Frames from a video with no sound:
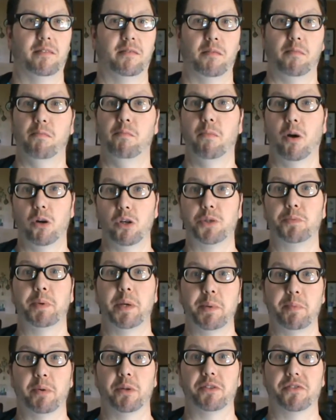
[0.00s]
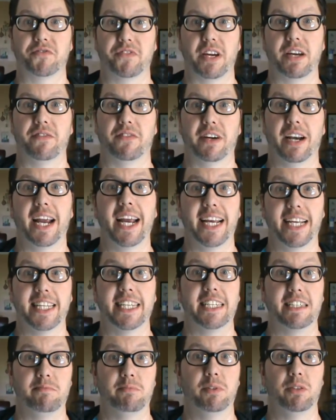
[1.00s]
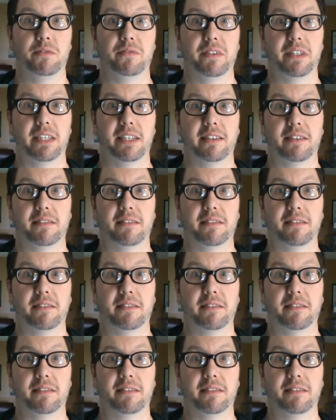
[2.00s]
most people's favorite Alien movie.